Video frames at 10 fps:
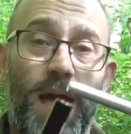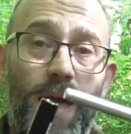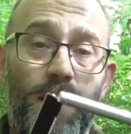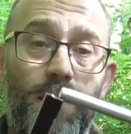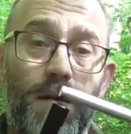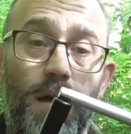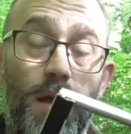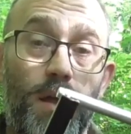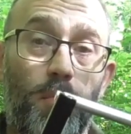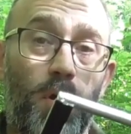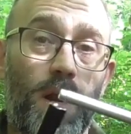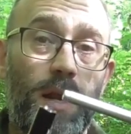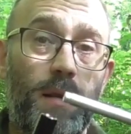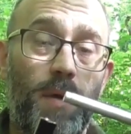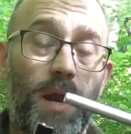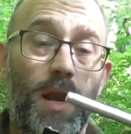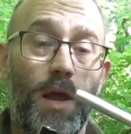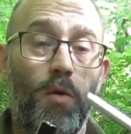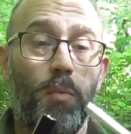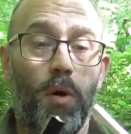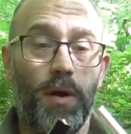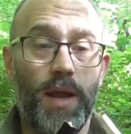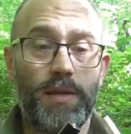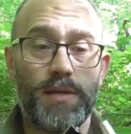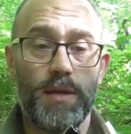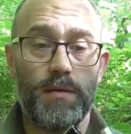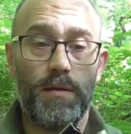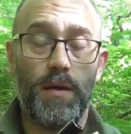on there, you put a little bit of lube on it.